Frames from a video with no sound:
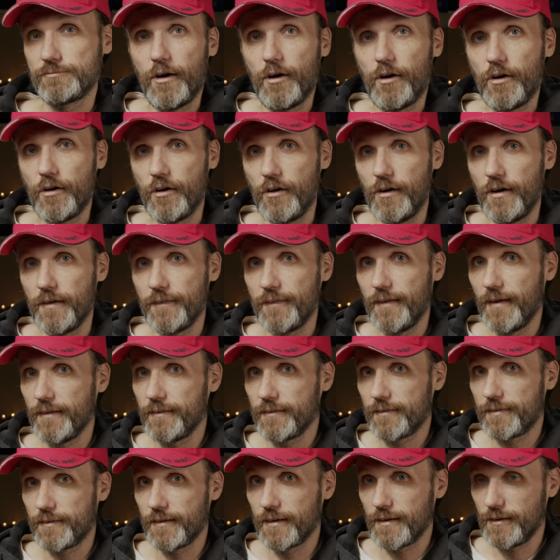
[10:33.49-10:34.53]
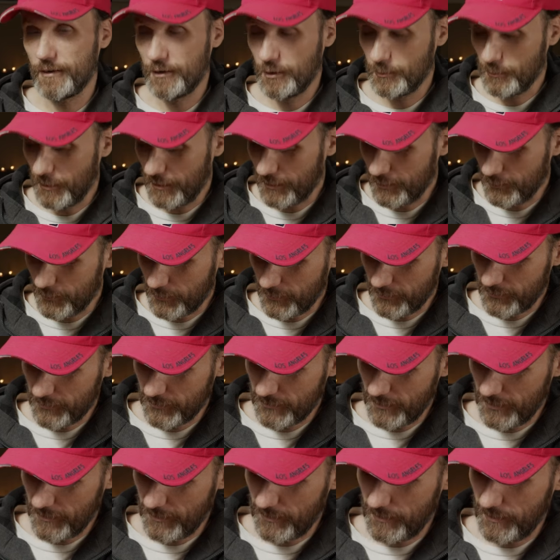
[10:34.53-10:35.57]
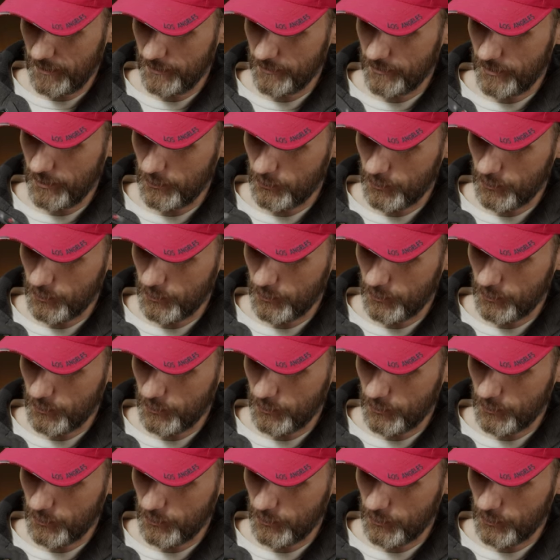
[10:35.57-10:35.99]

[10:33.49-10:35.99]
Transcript: Oh, another thing you might notice is that as I